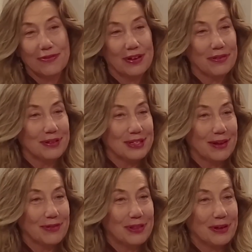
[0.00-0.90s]
veterans
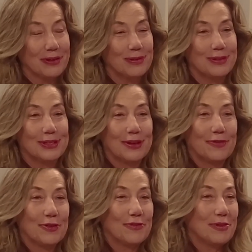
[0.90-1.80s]
out there who
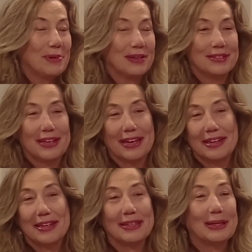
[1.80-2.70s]
suffer from
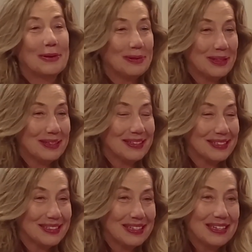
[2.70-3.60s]
anxiety and
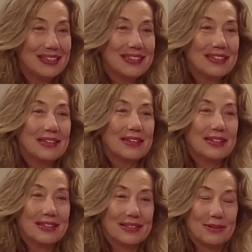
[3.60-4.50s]
loneliness
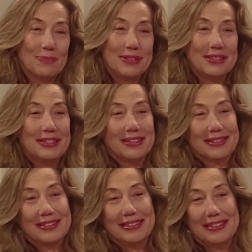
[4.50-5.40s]
and
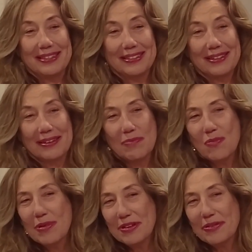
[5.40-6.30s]
PTSD. And
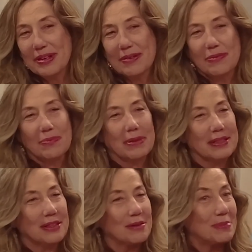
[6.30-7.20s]
I'm wondering,
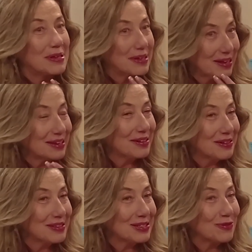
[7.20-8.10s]
might they be
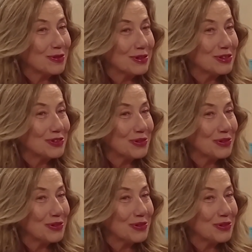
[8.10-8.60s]
candidates for this